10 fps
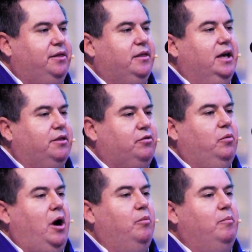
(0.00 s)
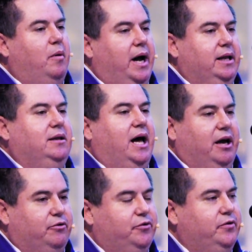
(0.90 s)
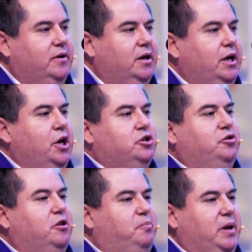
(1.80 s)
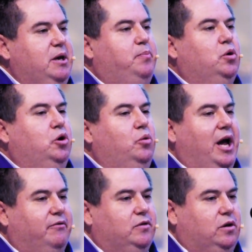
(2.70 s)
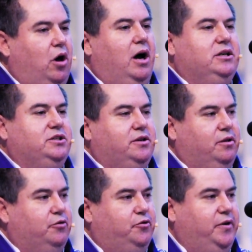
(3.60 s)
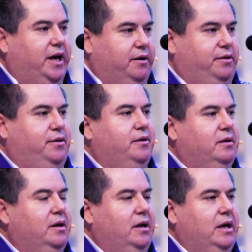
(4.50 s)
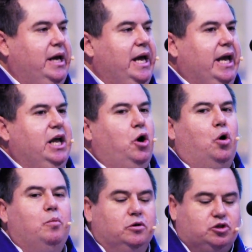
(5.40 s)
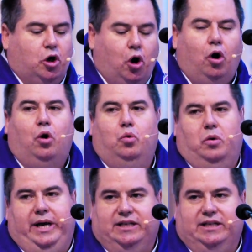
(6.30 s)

think throughout my life to the people who have lost their faith, it almost always